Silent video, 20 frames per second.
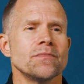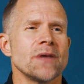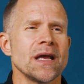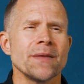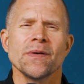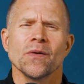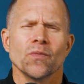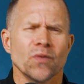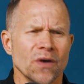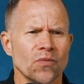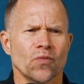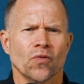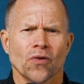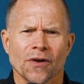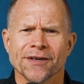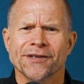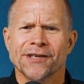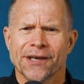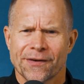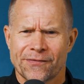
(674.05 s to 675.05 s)
Maybe we
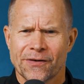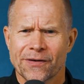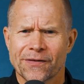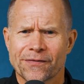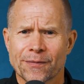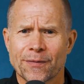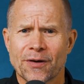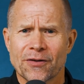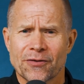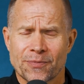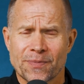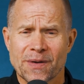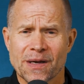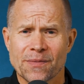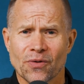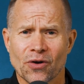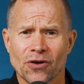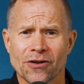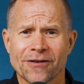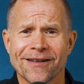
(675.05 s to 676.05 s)
were different from other
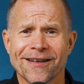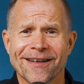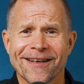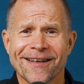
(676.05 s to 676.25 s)
people,